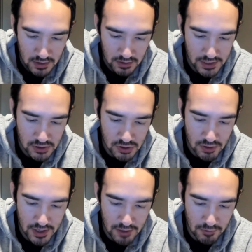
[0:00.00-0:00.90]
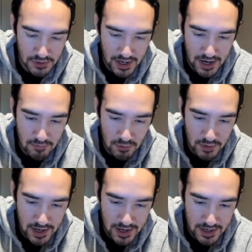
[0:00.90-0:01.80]
Let's try that with the High
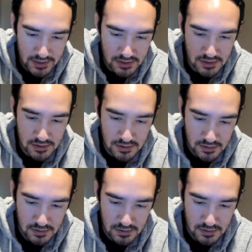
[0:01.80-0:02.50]
Road X.